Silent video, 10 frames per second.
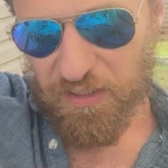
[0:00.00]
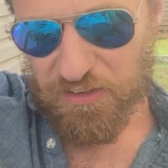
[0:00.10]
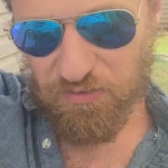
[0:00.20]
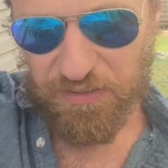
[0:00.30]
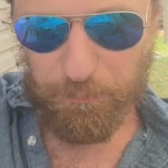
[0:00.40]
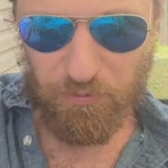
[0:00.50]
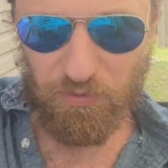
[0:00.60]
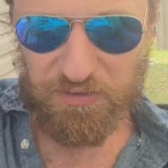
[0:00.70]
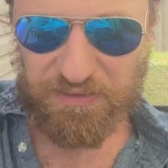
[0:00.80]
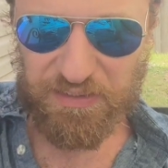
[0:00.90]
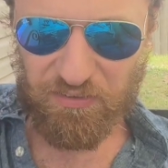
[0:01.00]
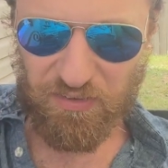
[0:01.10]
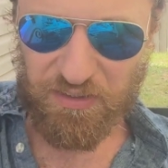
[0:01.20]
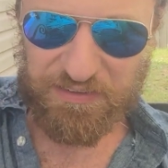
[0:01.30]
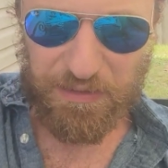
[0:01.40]
So tape across the
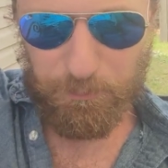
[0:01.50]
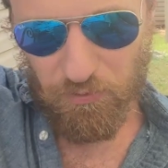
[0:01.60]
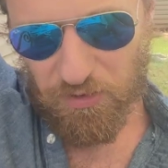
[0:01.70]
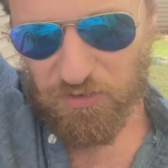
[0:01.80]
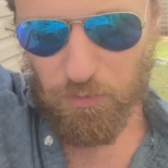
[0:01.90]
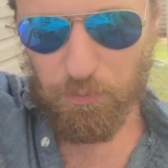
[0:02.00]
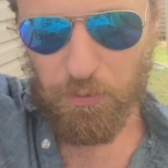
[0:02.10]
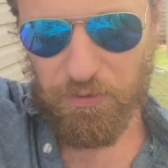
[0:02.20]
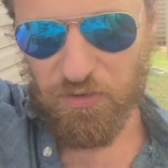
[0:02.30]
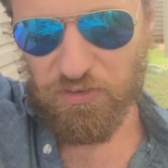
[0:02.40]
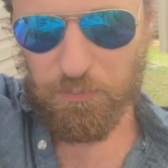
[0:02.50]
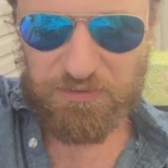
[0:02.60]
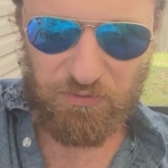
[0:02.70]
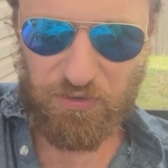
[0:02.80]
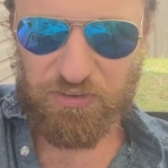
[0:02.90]
hairline, tape across the whole perimeter, so I'm
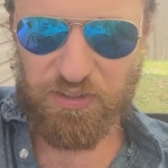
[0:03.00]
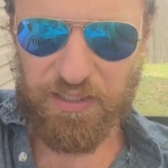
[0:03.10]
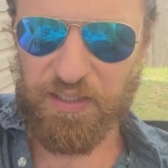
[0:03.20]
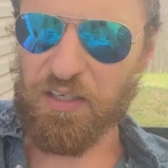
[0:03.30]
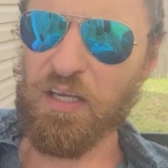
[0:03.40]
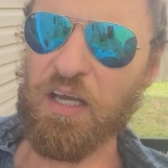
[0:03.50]
still using that.